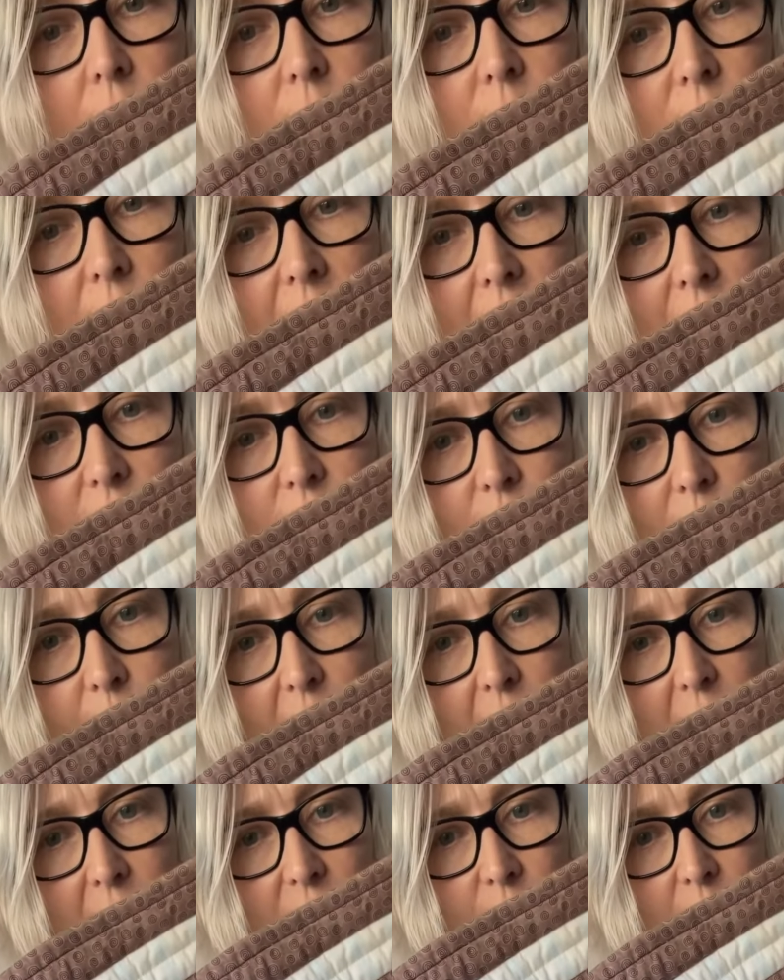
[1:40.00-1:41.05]
cat's
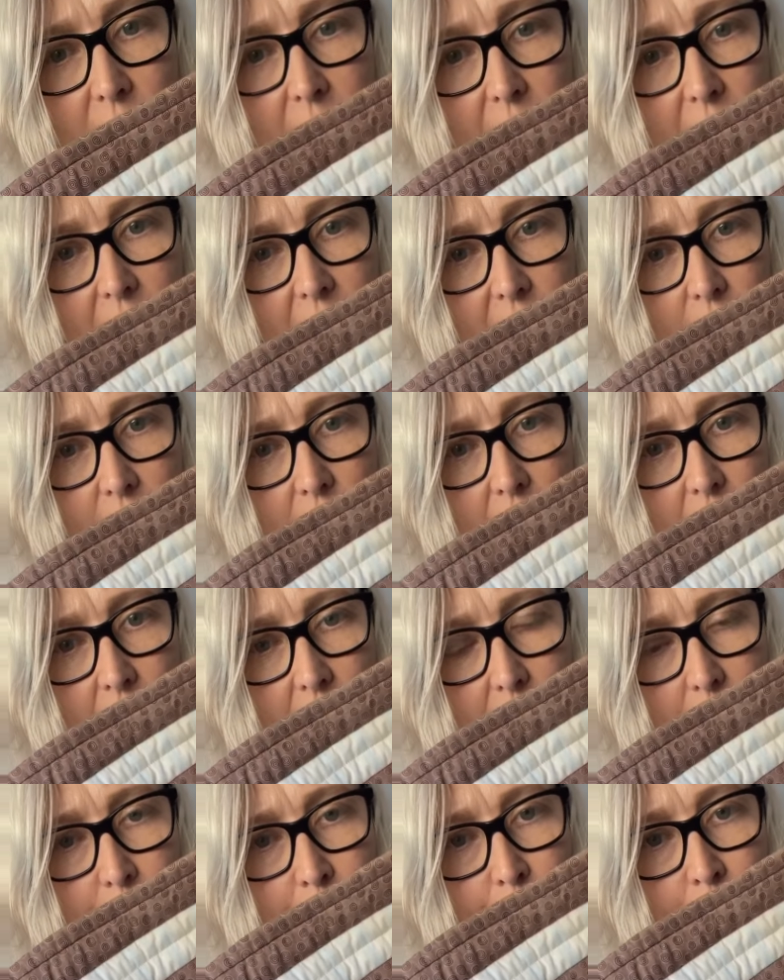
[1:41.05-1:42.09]
rubbing against my leg now.
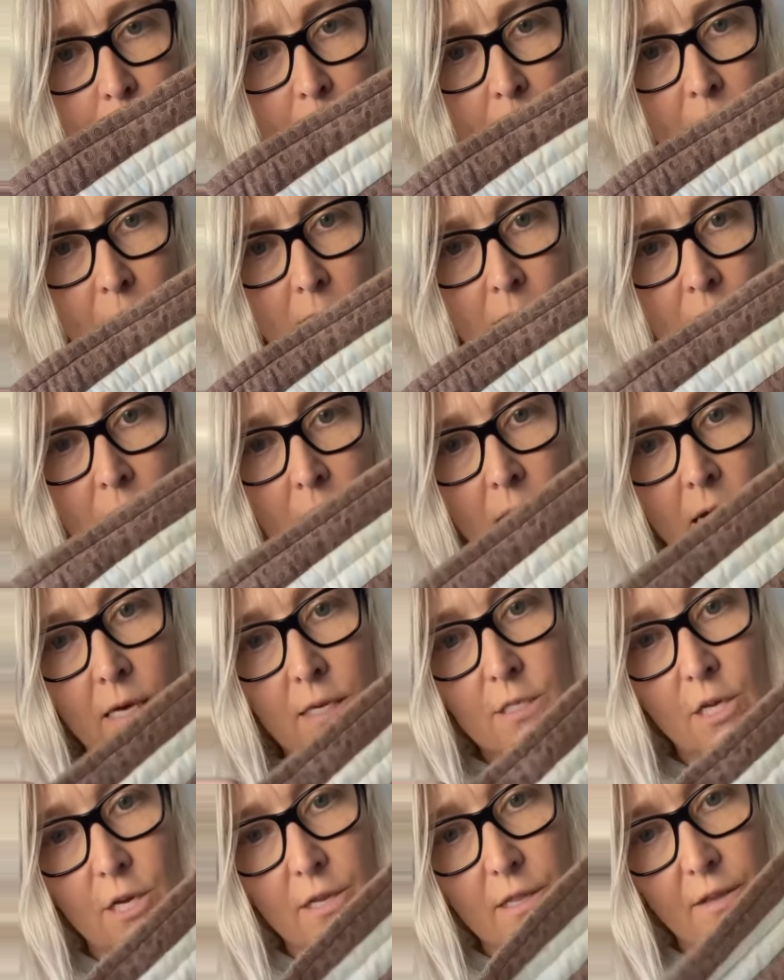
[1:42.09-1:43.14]
So the